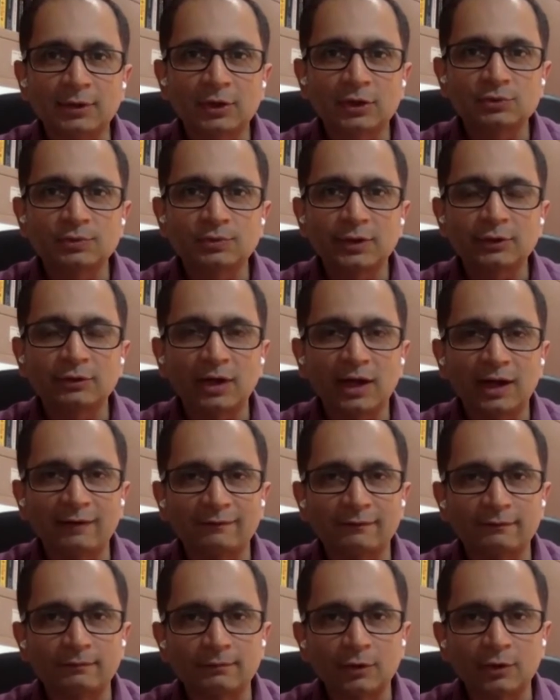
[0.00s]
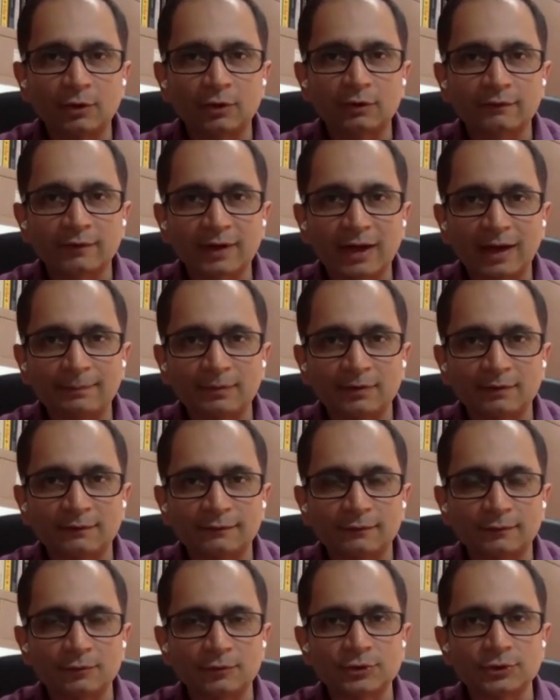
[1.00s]
Because when you have a lot of capital
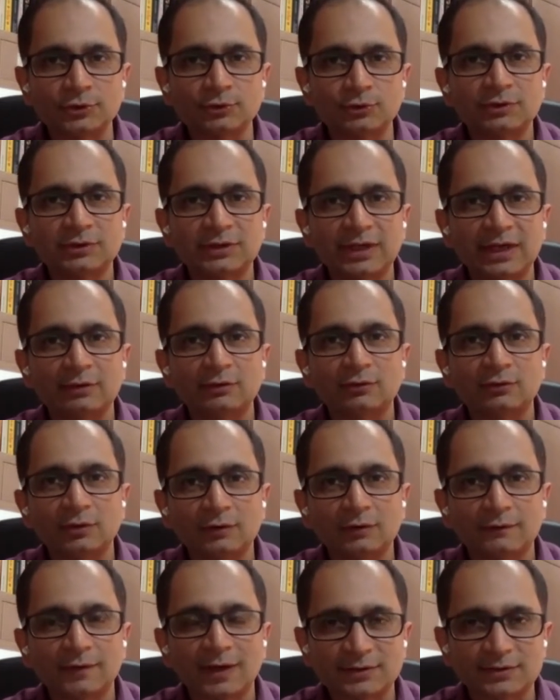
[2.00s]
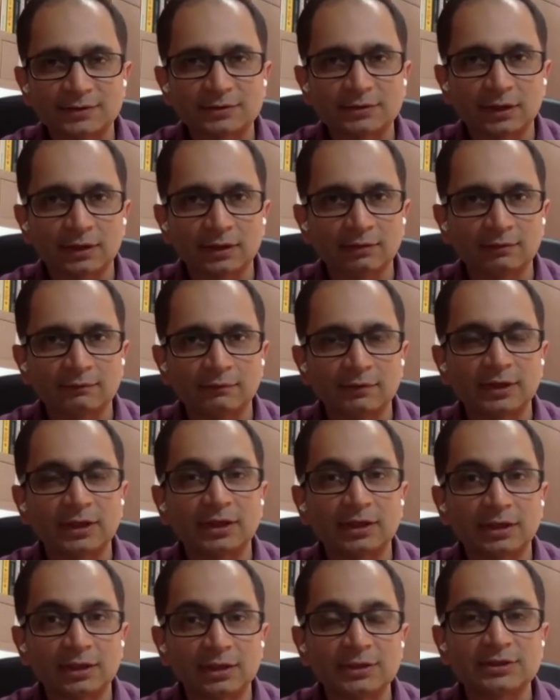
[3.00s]
flows, you tend to invest in
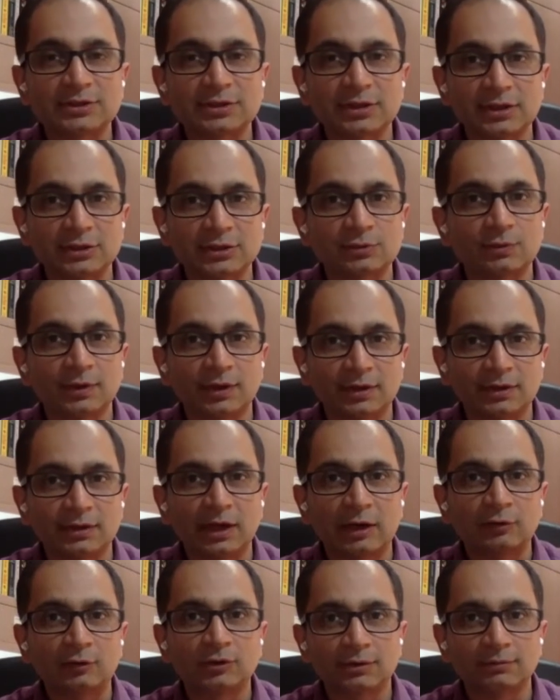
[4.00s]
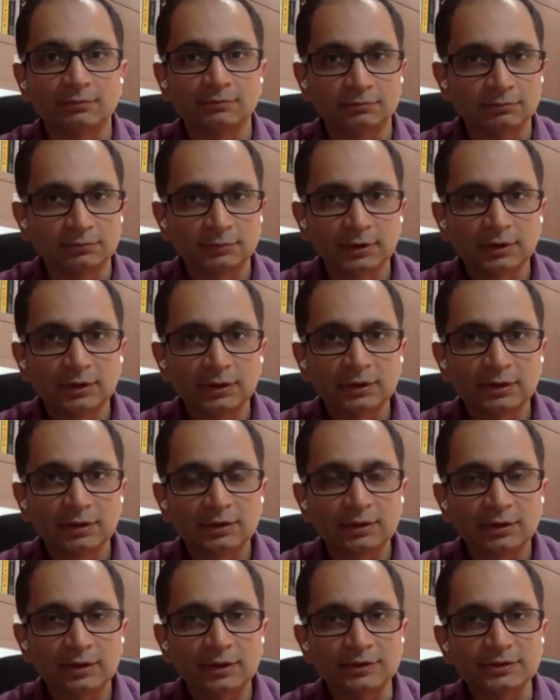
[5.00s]
very early stage where the outcome
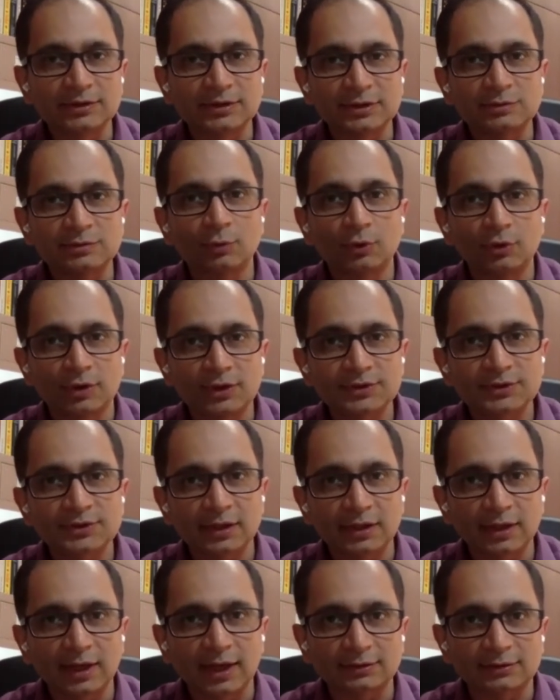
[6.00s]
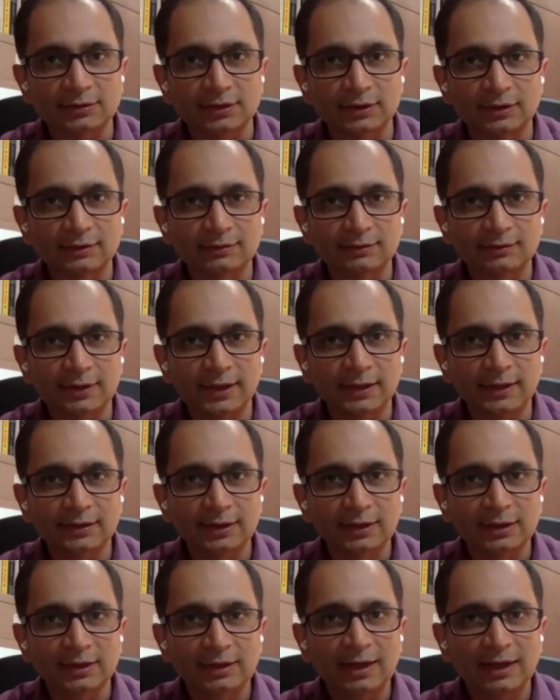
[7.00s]
is more risky, actually,
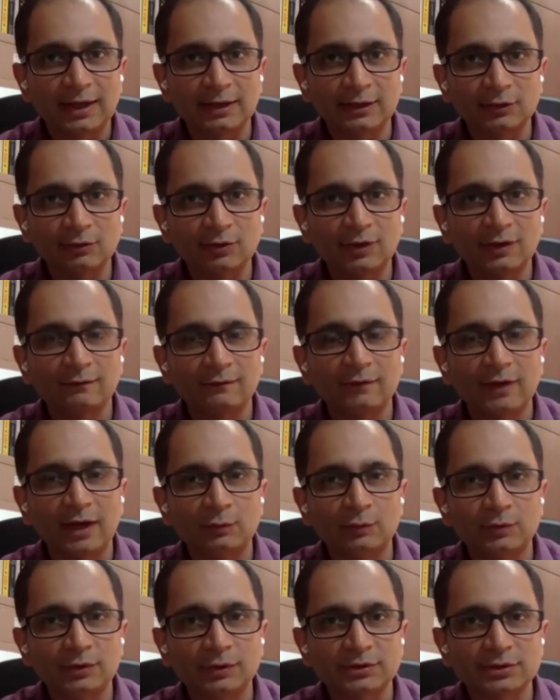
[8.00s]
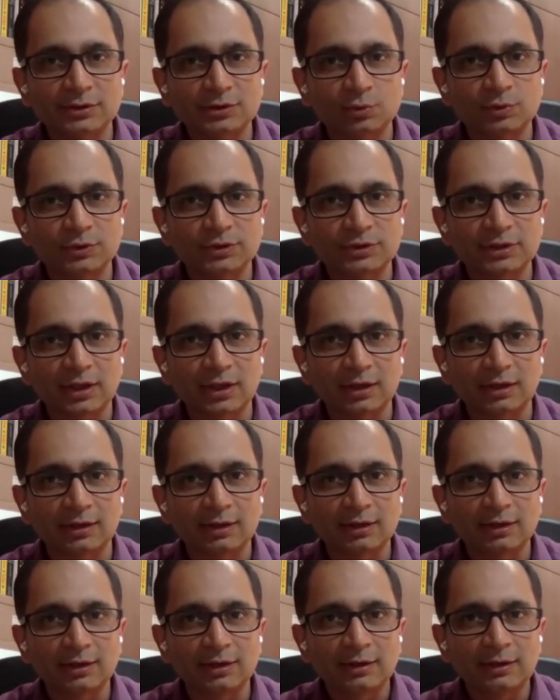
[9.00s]
right? And you give valuations which
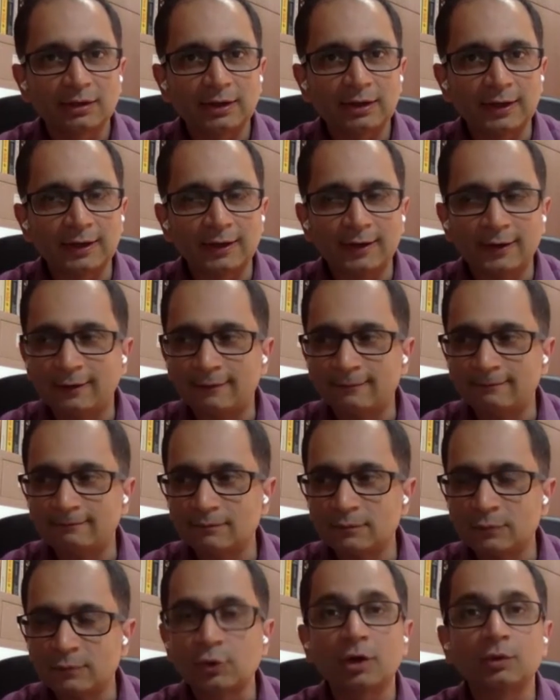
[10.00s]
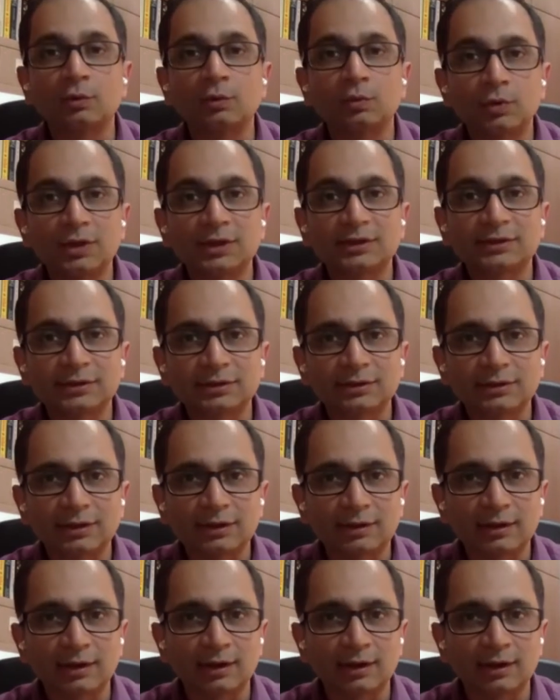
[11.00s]
are not worth